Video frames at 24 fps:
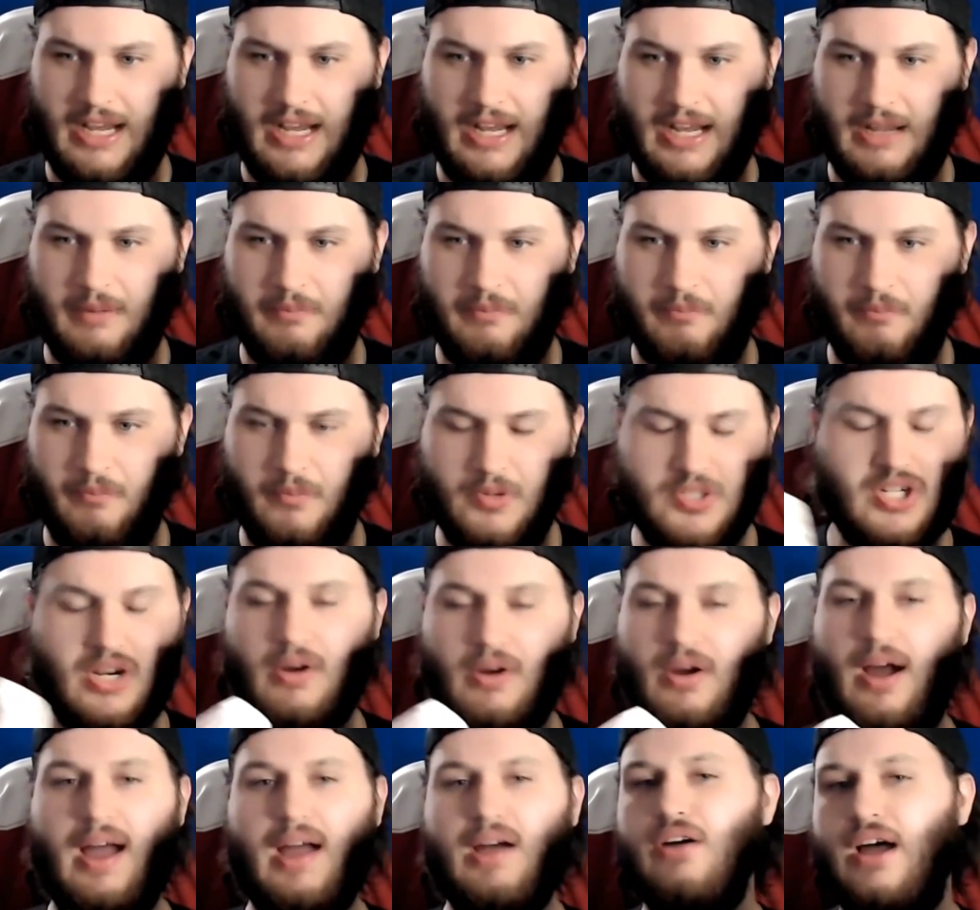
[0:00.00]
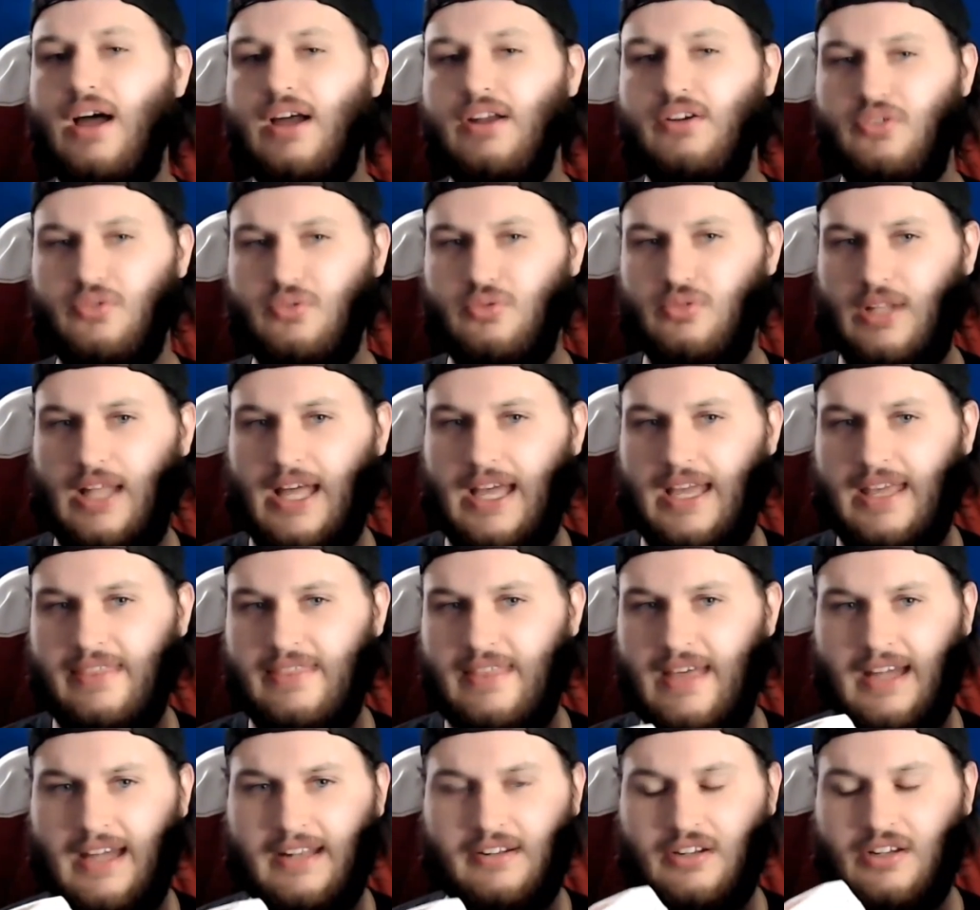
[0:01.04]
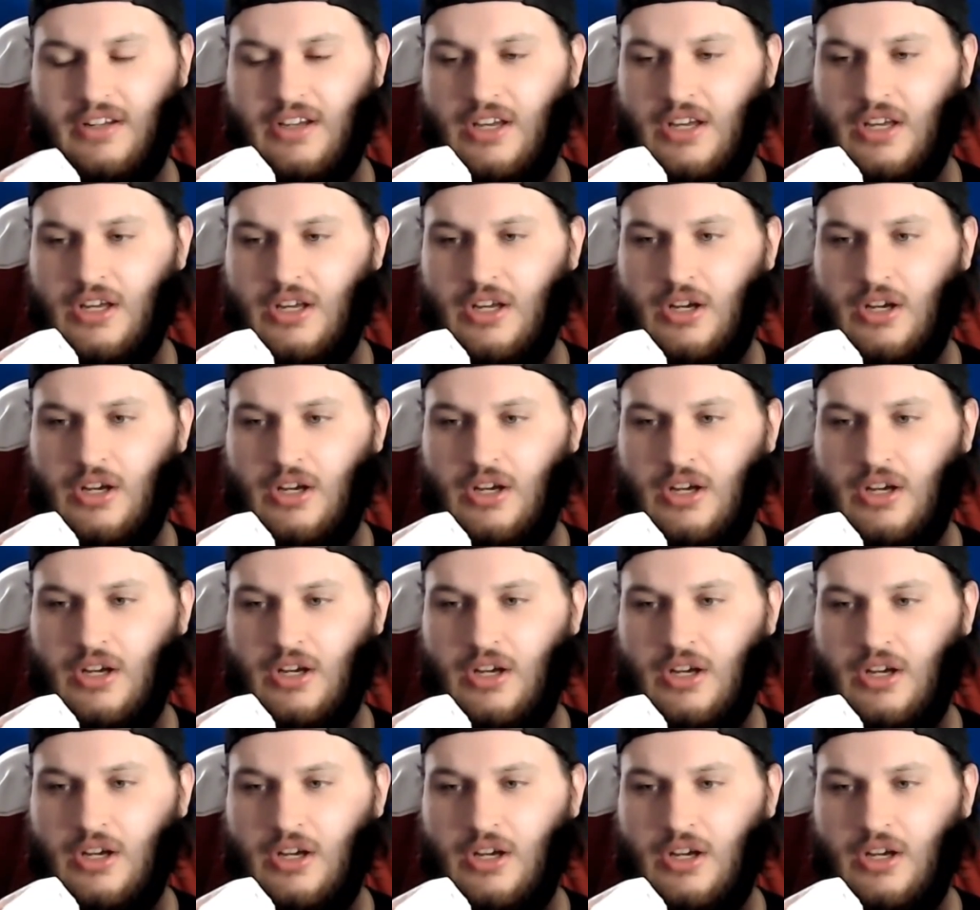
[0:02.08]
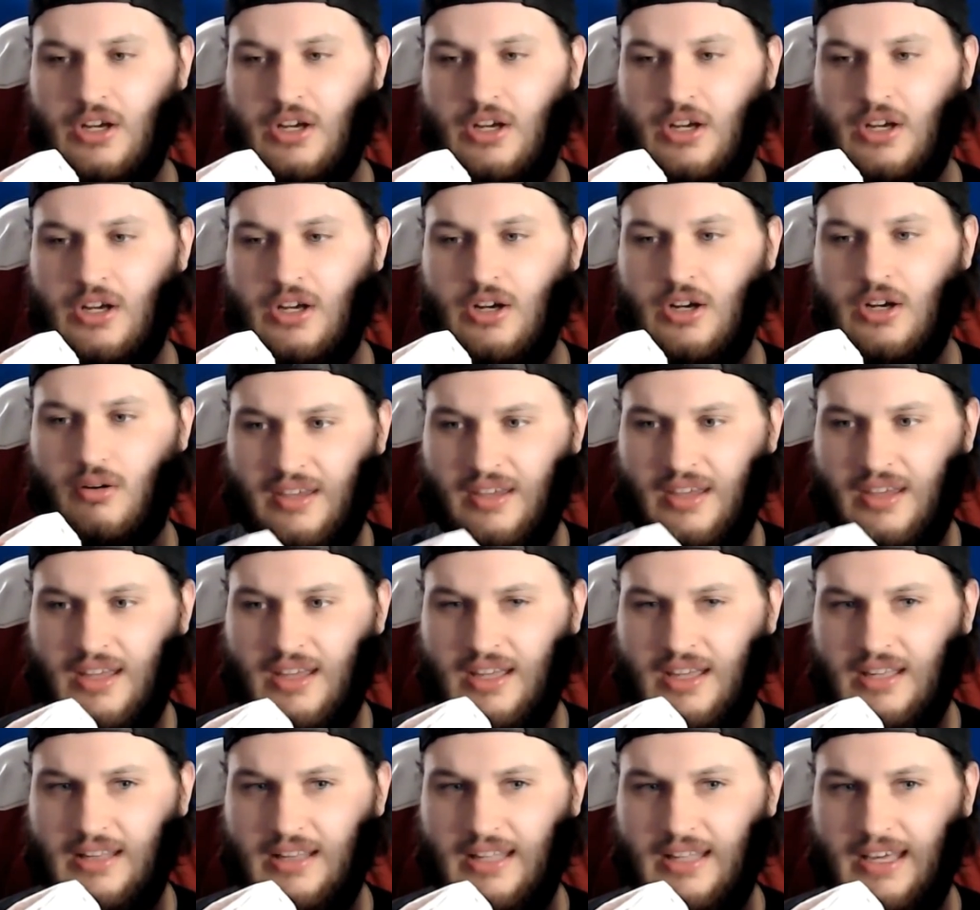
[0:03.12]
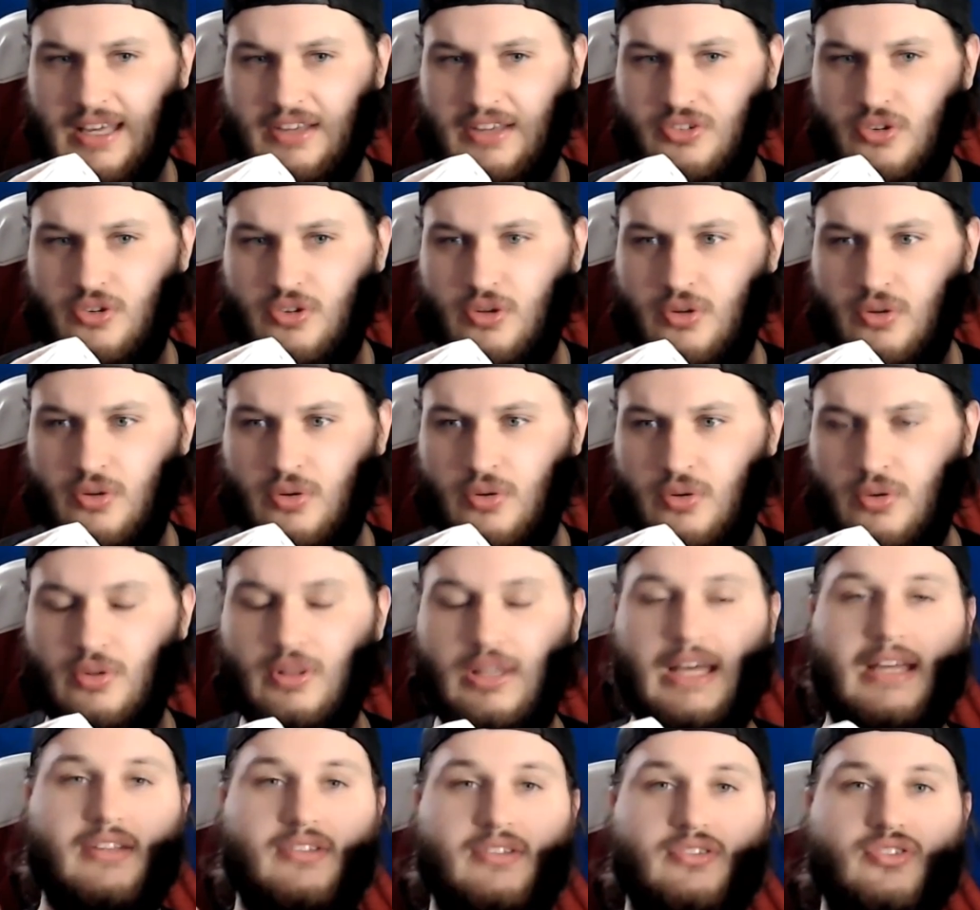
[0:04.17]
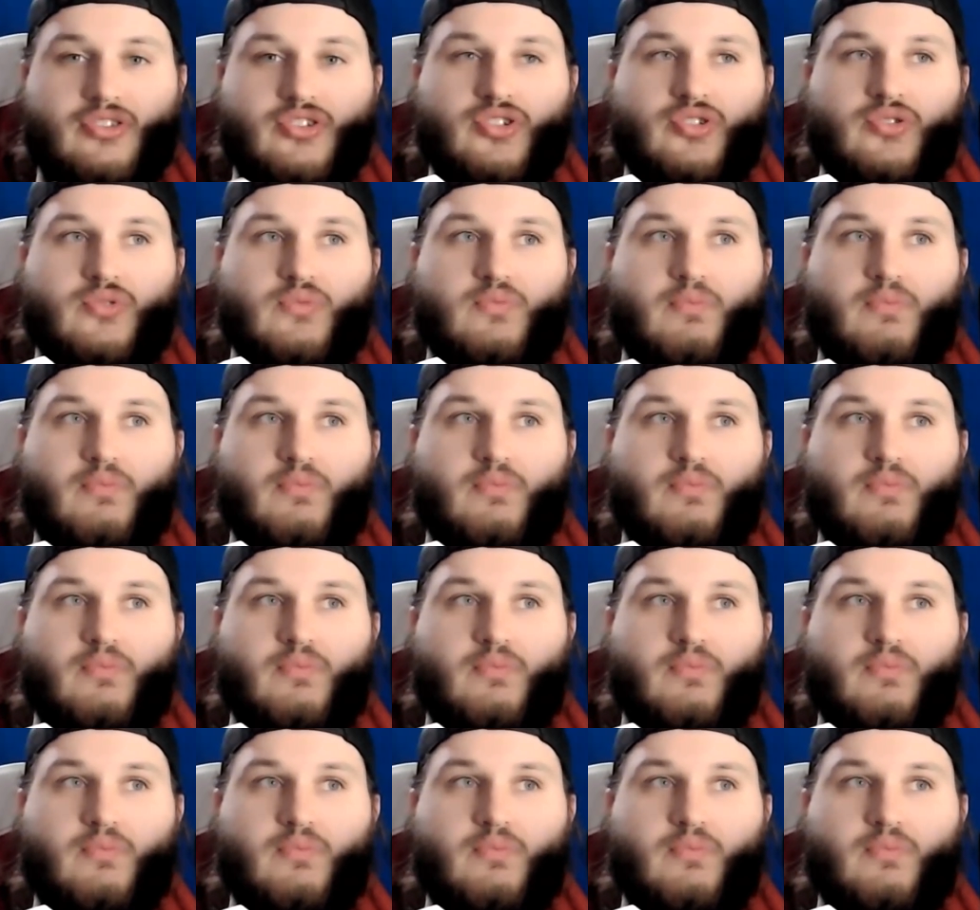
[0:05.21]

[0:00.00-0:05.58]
Which I do like that. Rally's likes to, like, just